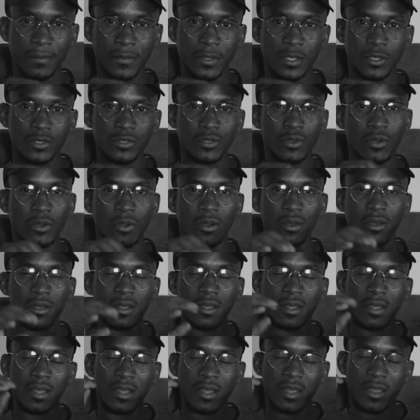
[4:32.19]
So,
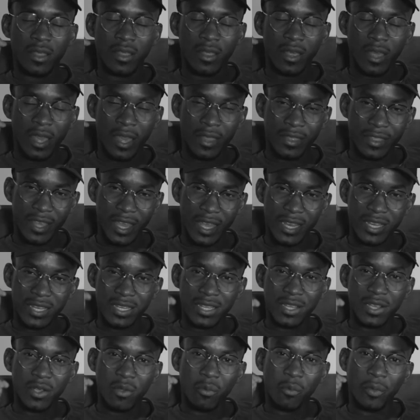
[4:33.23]
and
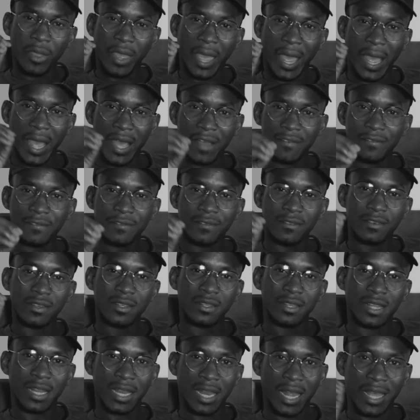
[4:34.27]
then we have
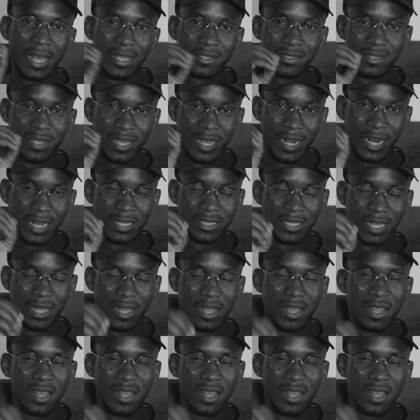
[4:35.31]
the last character.